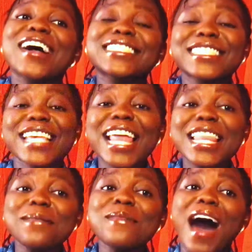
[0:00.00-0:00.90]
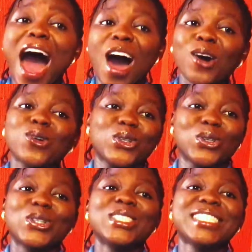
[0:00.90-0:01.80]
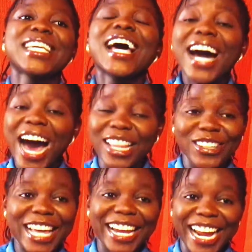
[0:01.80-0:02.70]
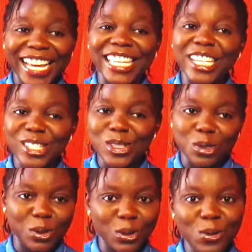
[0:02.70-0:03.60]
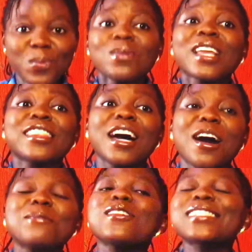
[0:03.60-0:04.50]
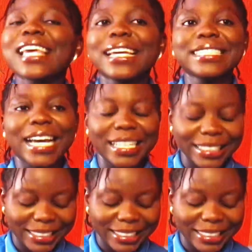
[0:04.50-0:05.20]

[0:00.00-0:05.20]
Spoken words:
Tell him how good another guy is to you. Now I'm not saying that